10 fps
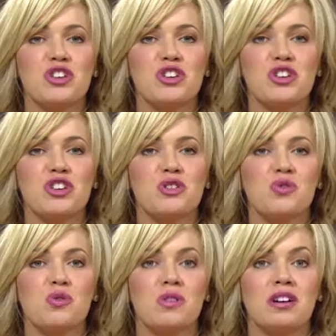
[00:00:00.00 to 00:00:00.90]
Are
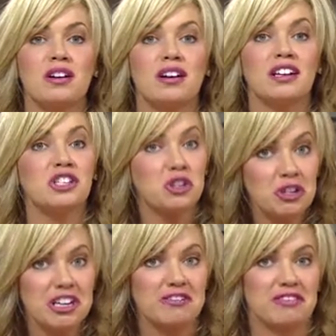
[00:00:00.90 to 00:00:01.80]
you
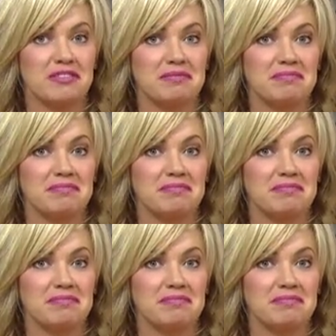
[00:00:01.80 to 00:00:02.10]
assertive?